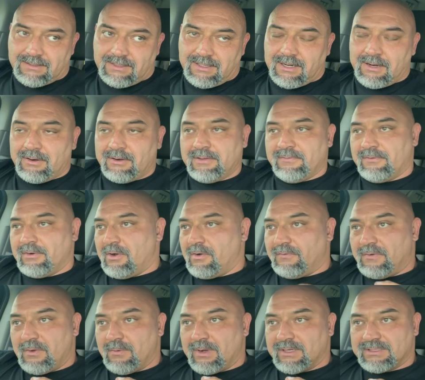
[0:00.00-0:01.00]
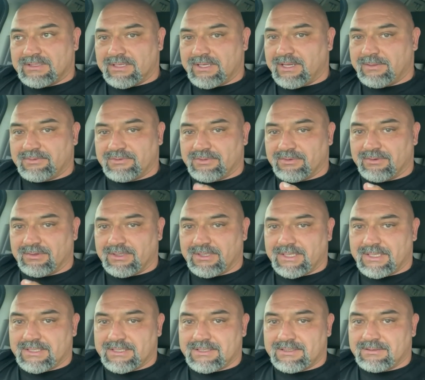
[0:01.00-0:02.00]
I don't even know if he wants the hips to
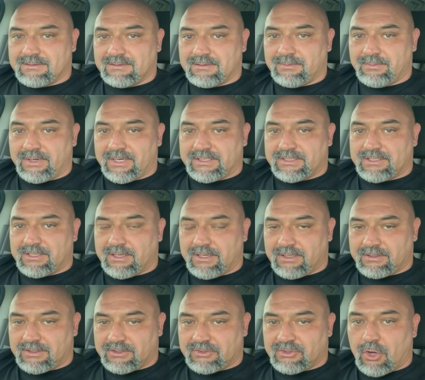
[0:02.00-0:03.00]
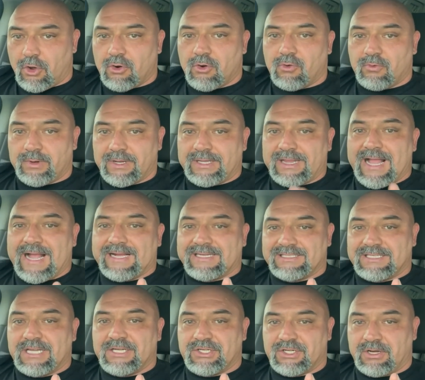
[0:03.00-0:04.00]
release, but it's a total
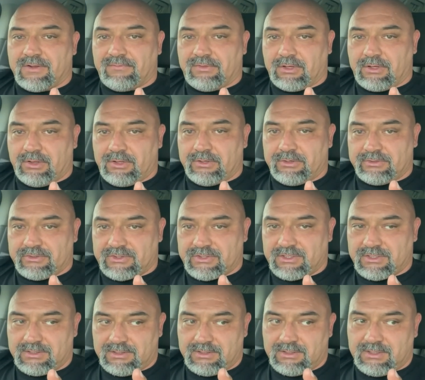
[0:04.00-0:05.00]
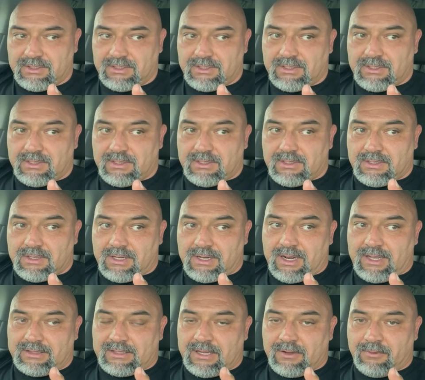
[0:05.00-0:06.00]
relaxation of the glutes.
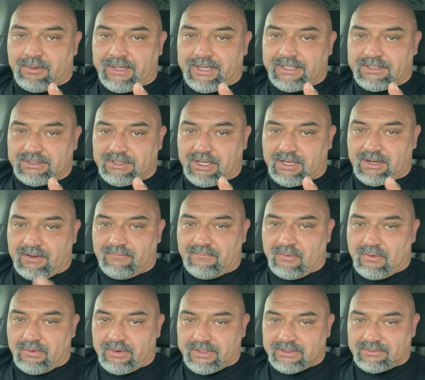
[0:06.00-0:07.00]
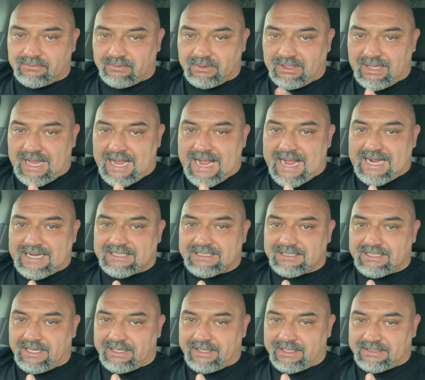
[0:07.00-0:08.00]
And I think what he's looking for is
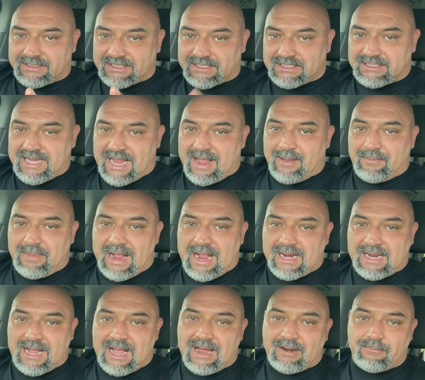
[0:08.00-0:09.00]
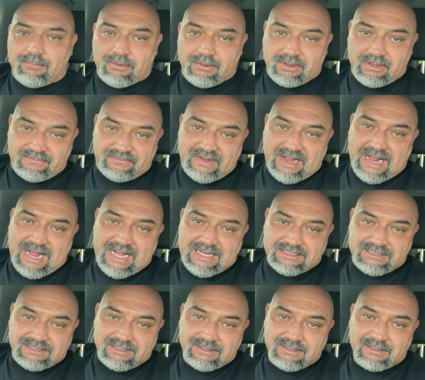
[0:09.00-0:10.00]
relax and then snap back on really
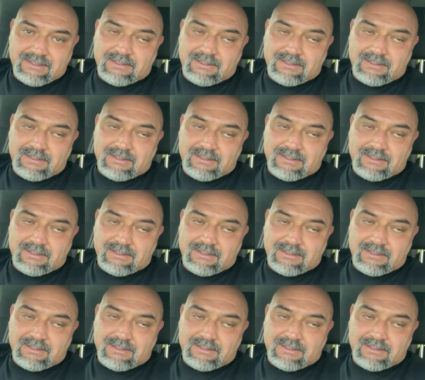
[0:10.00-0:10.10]
fast.